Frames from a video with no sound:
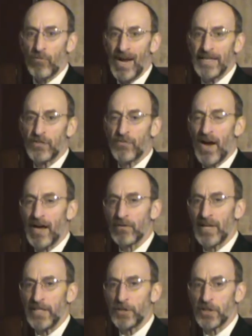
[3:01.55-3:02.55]
rights
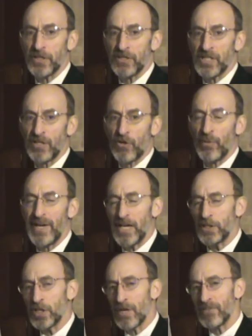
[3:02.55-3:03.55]
violations and
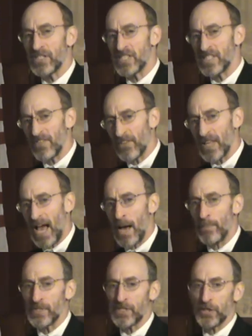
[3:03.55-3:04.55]
creation of a civil
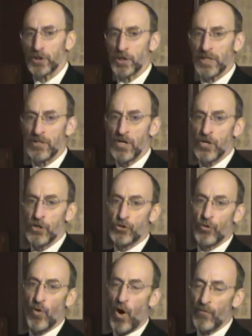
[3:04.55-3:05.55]
opposition
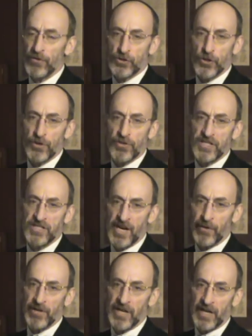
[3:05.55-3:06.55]
to overturn the
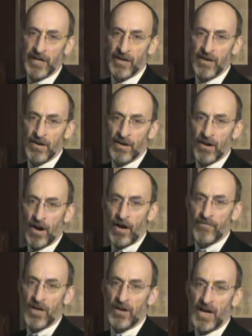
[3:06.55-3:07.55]
tyranny
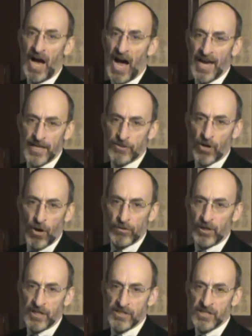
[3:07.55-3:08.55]
of the
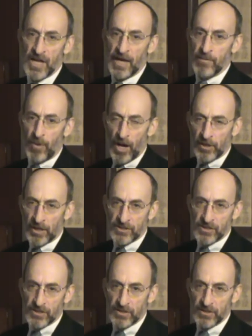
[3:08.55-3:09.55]
Ayatollahs and
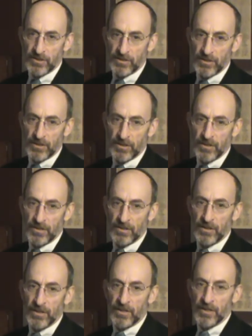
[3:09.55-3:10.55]
mullahs.
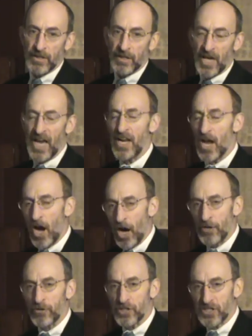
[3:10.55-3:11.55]
Ken
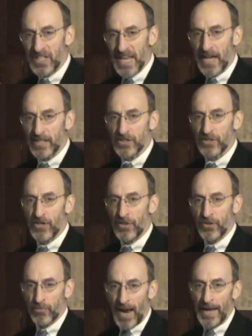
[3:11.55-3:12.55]
understands the
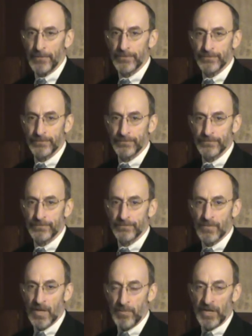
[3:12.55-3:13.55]
threat
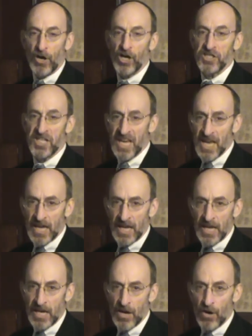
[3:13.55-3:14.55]
because
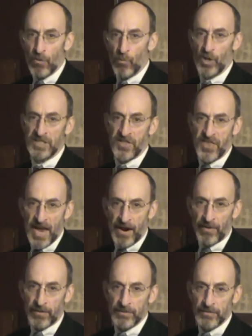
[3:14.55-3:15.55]
he was there.